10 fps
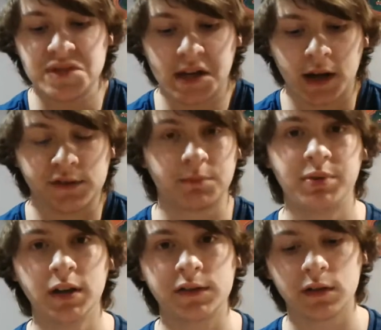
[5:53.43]
You got some
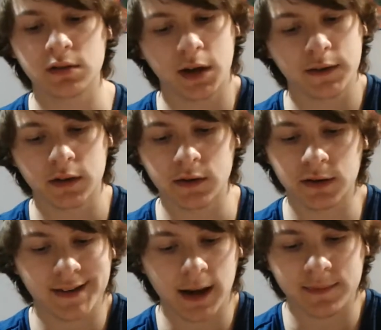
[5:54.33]
pieces. I think they're
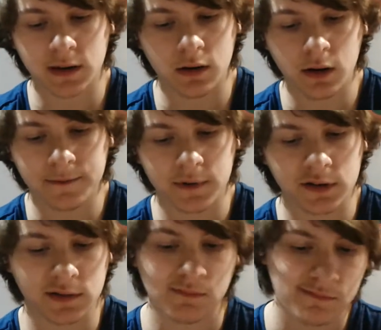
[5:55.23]
a top 10
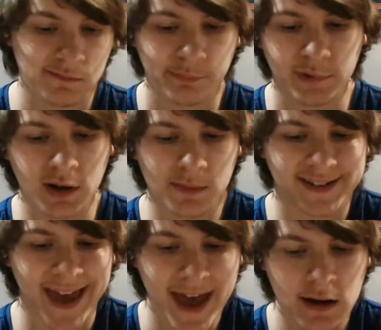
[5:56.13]
offense. But number
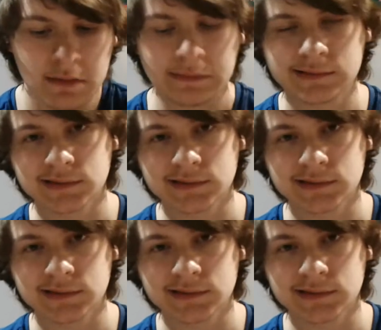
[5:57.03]
10?